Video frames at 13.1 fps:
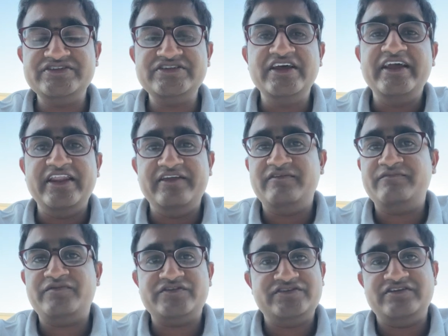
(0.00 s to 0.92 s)
Even for
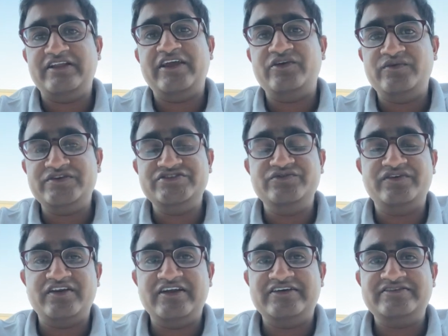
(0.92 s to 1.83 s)
the language, you can
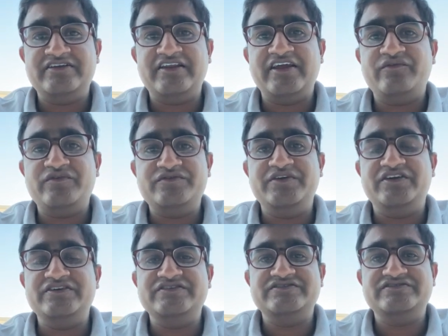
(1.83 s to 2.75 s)
learn the language,
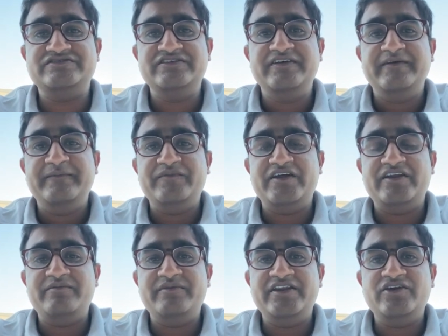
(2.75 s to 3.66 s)
because there are
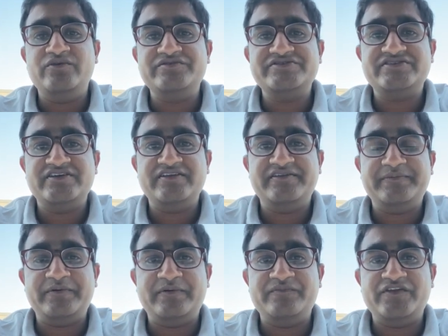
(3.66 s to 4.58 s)
many courses from
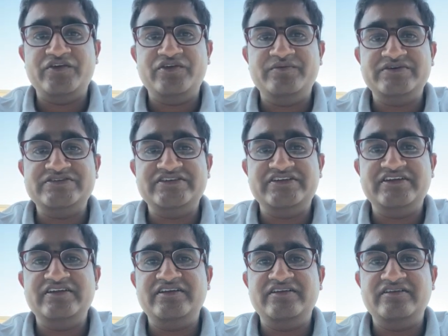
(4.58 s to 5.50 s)
the
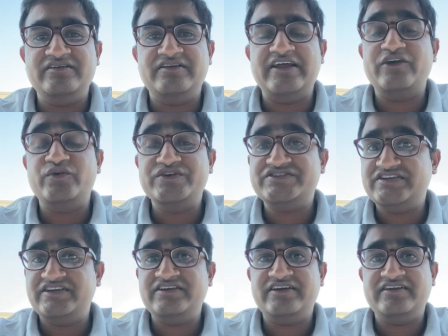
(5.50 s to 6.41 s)
university language
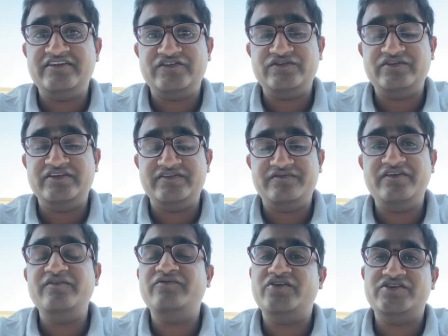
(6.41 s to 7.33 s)
center. It's free
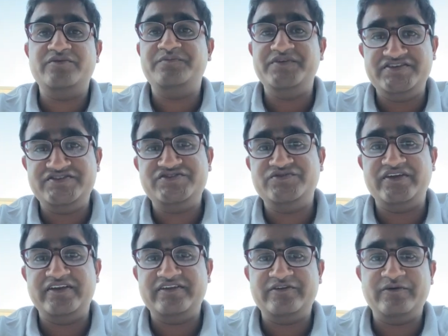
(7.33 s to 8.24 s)
for the PhD students,
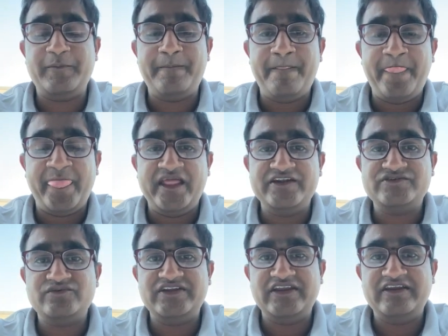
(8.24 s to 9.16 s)
so it's quite
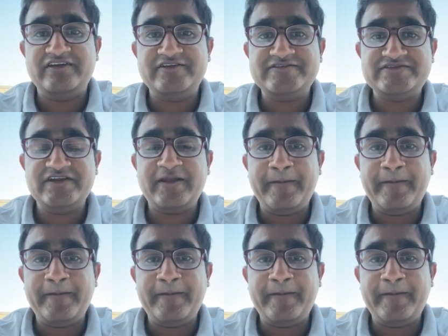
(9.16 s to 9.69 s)
interesting.